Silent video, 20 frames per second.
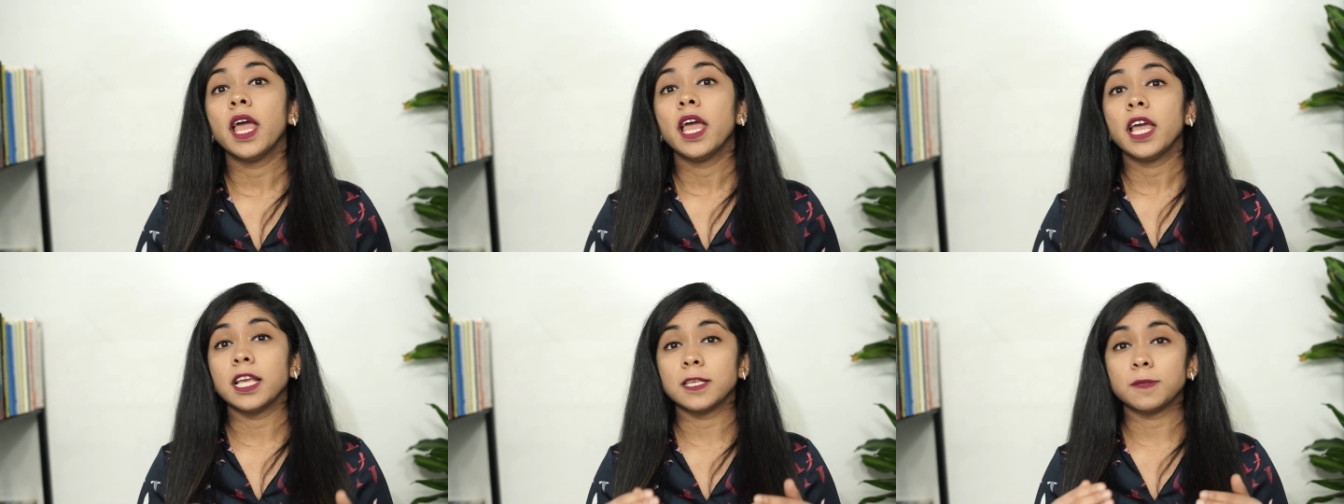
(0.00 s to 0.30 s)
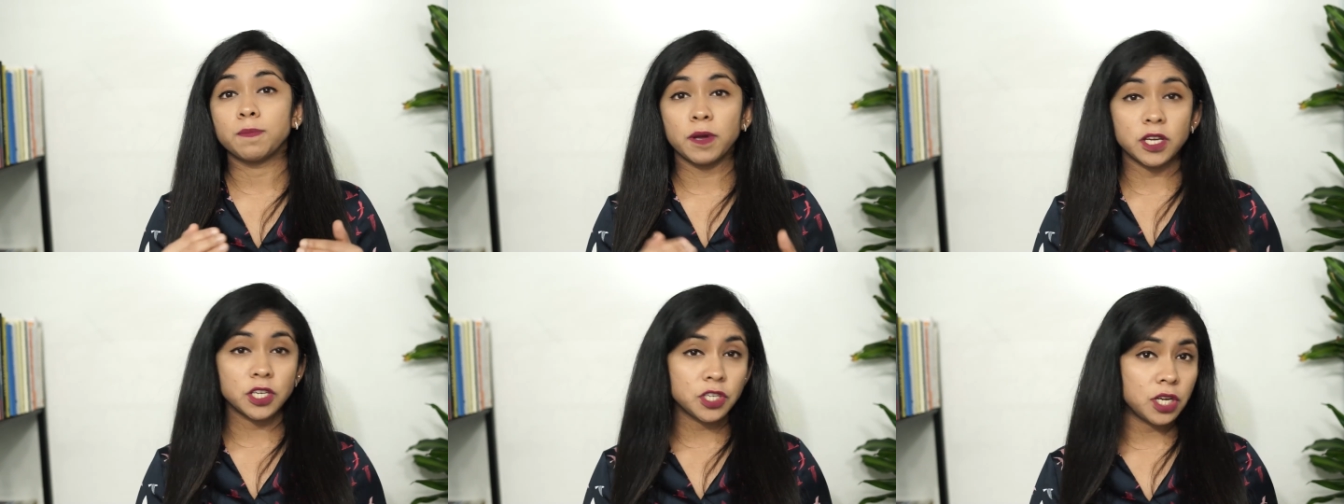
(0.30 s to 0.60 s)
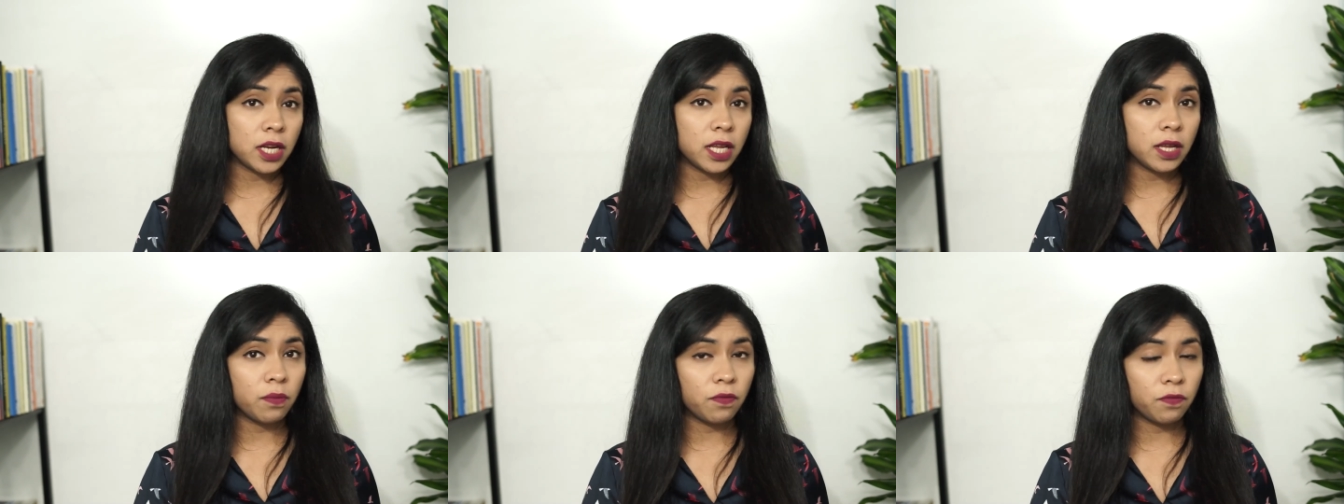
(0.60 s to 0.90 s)

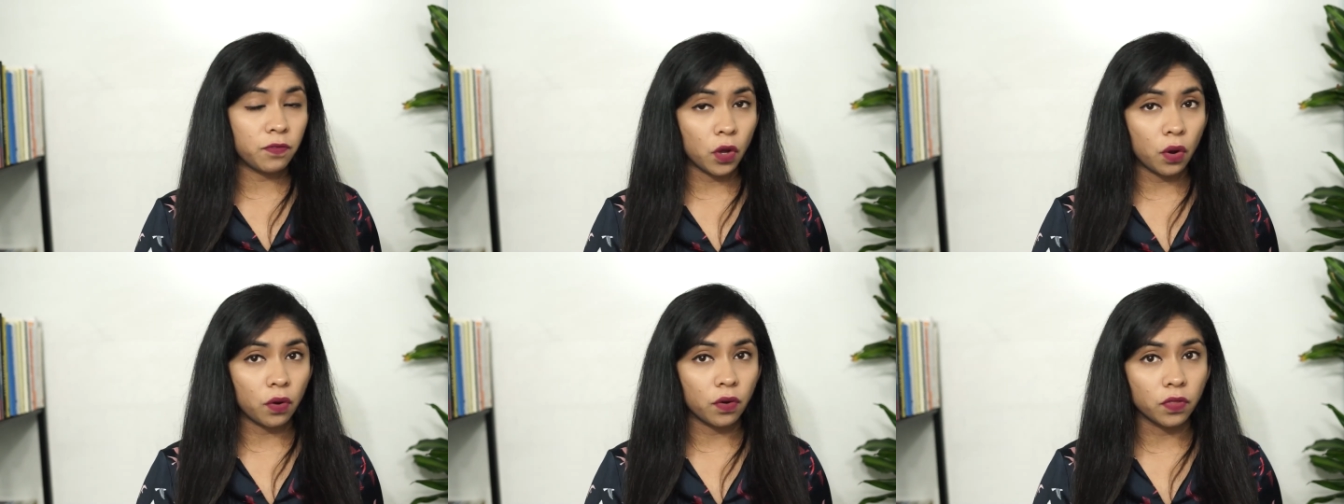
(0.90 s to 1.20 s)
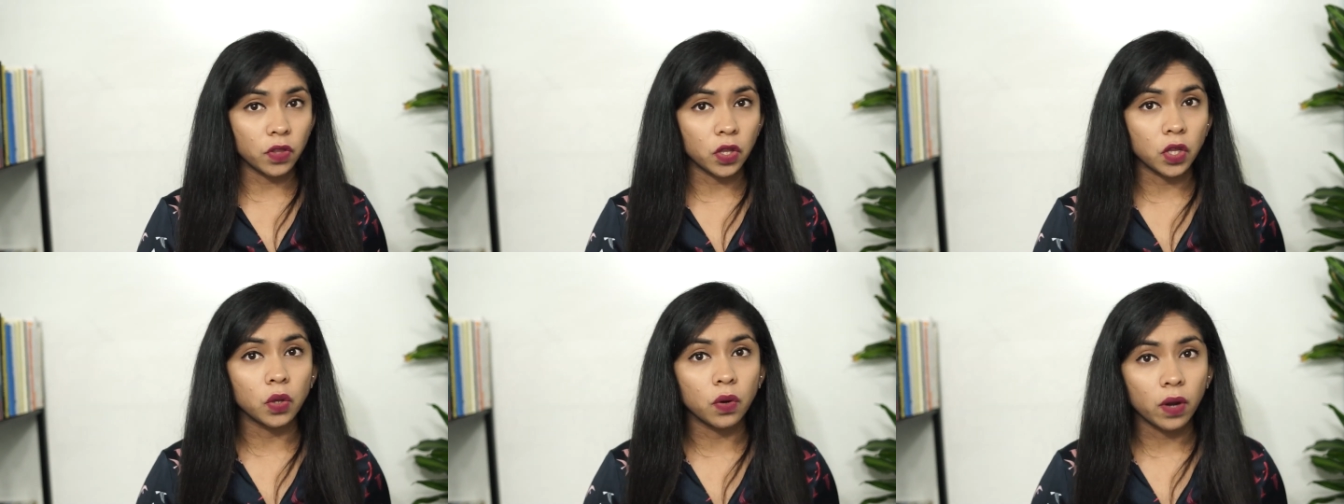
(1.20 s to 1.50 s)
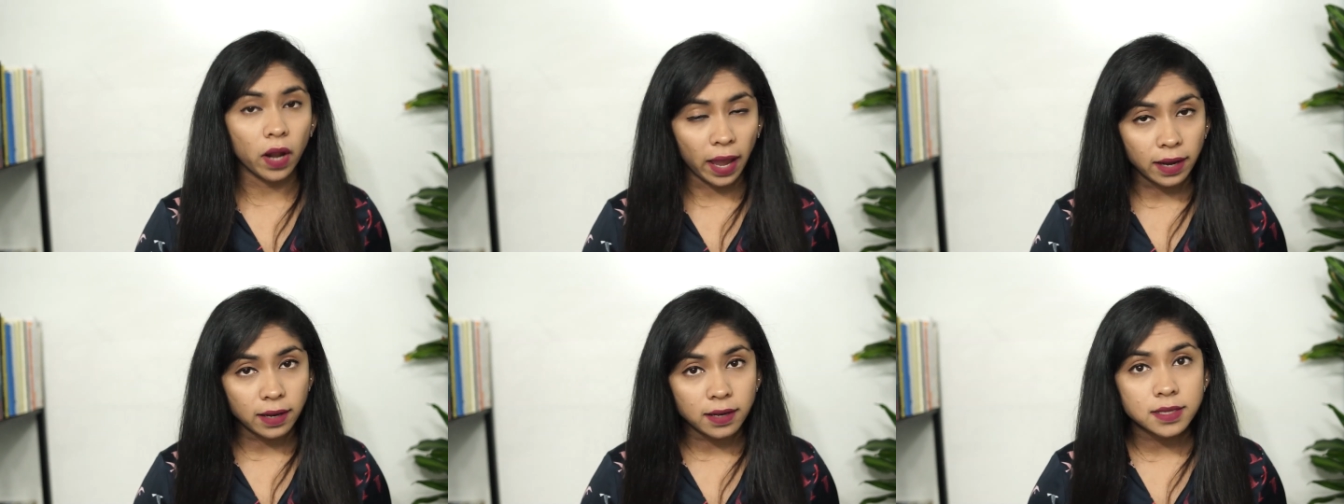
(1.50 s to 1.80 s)
especially if you're in the
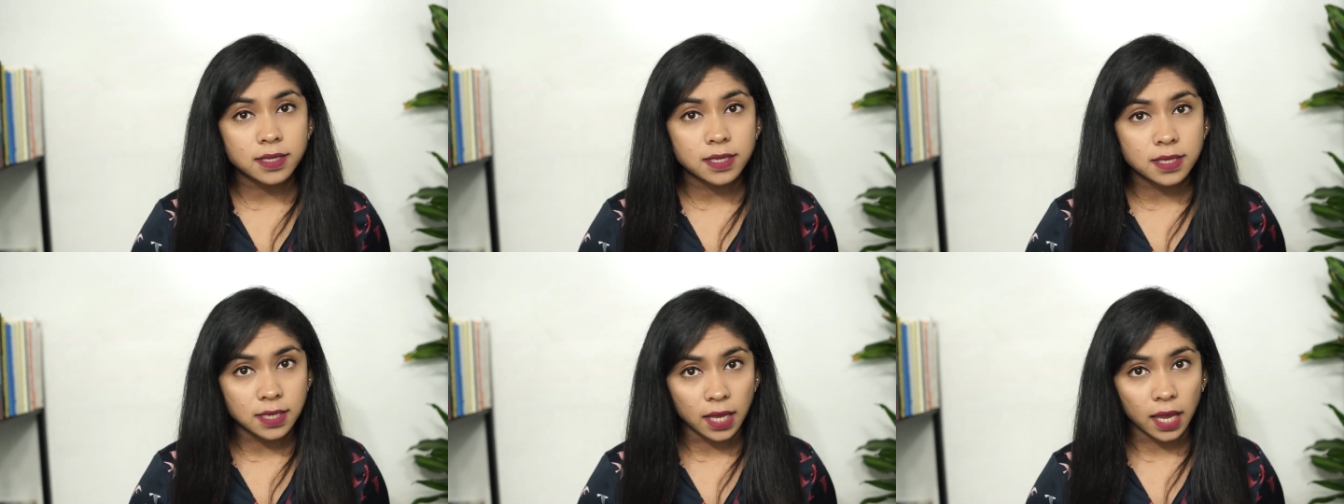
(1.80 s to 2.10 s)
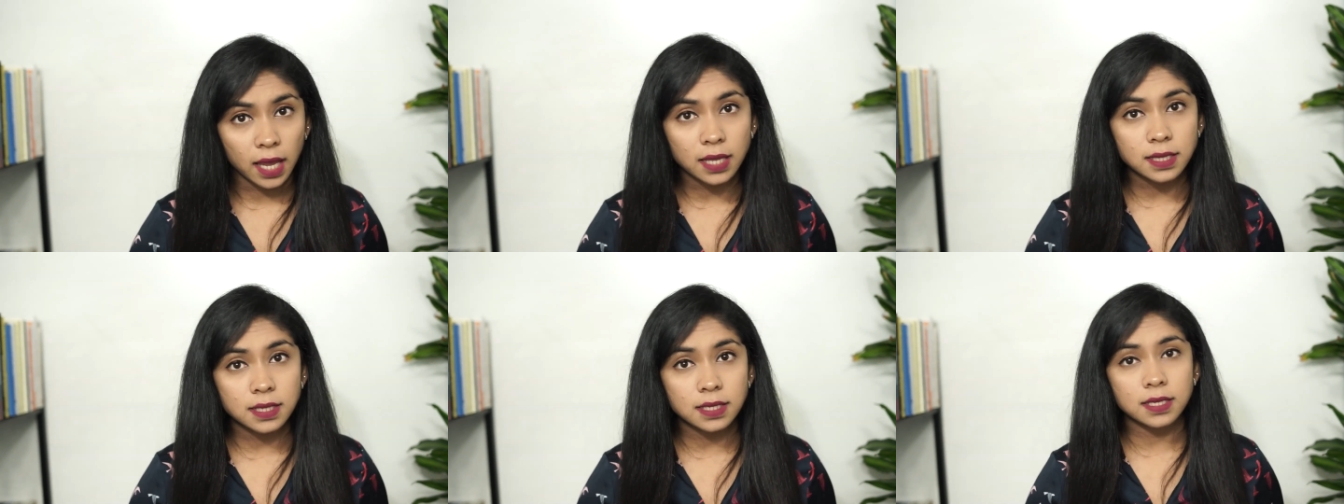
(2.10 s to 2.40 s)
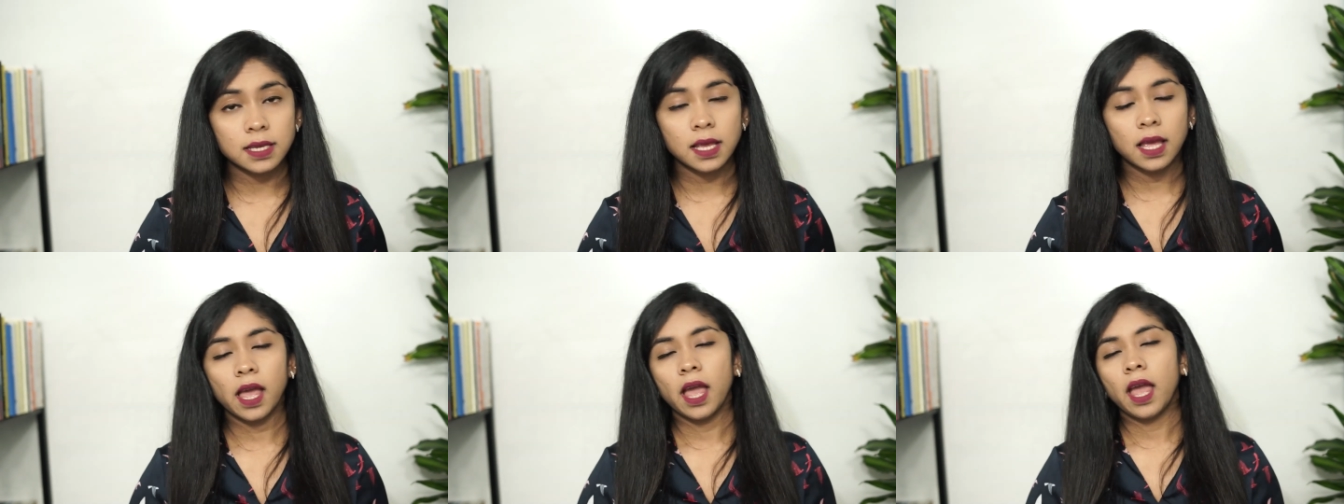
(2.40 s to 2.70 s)
United States,